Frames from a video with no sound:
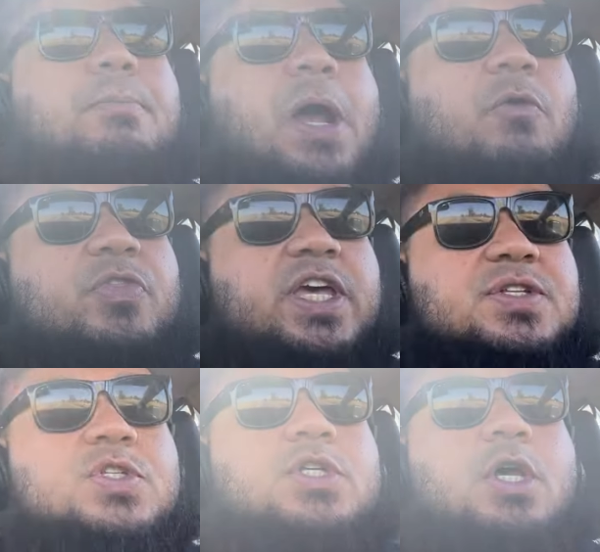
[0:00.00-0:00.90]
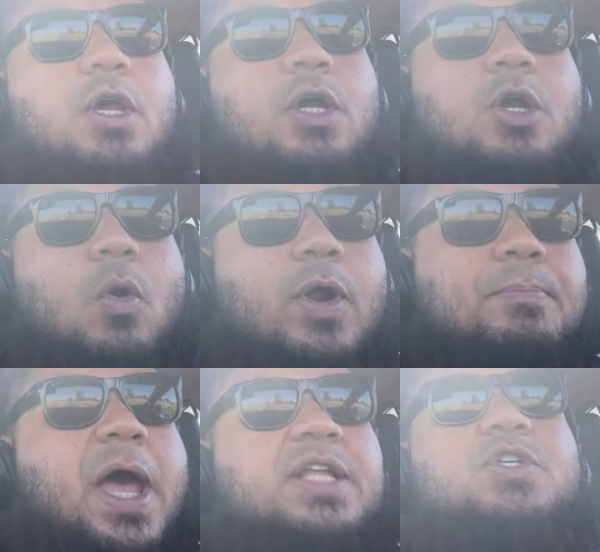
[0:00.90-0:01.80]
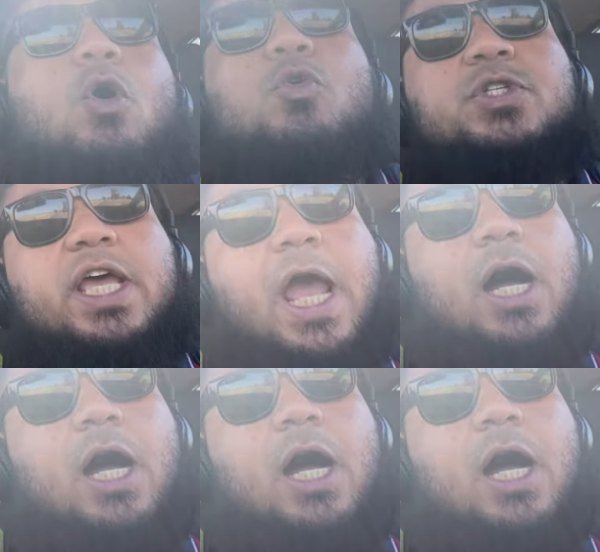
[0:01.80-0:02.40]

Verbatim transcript: it about this. Going back to Jose